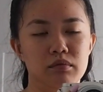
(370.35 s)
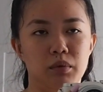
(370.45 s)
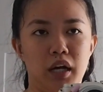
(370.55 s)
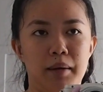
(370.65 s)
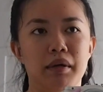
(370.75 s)

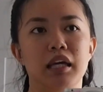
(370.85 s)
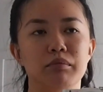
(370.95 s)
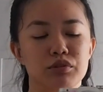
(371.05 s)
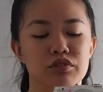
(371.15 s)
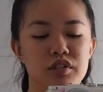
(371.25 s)
when I'm
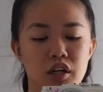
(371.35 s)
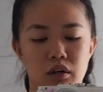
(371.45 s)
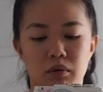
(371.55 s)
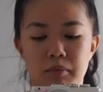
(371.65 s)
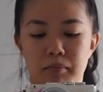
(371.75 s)
able to
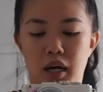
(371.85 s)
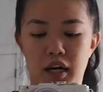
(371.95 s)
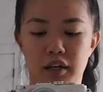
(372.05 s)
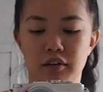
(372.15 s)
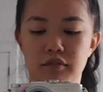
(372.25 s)
tell what
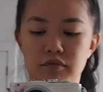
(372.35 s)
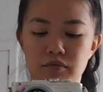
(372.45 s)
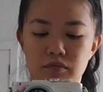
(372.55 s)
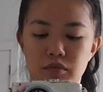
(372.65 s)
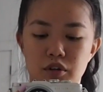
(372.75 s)
my
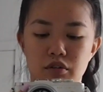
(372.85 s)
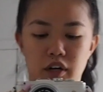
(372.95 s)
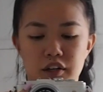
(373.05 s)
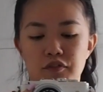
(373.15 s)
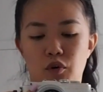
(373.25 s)

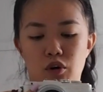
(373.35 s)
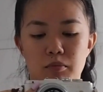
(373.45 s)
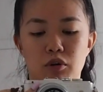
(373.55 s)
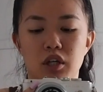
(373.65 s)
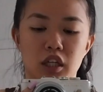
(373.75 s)
correct
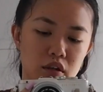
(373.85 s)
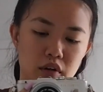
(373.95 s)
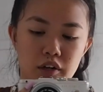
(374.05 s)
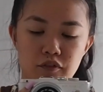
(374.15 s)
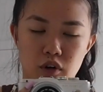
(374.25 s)
form or
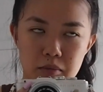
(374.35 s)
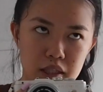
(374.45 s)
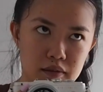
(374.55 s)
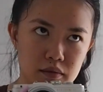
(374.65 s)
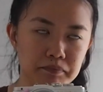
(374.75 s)
incorrect form
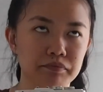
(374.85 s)
is.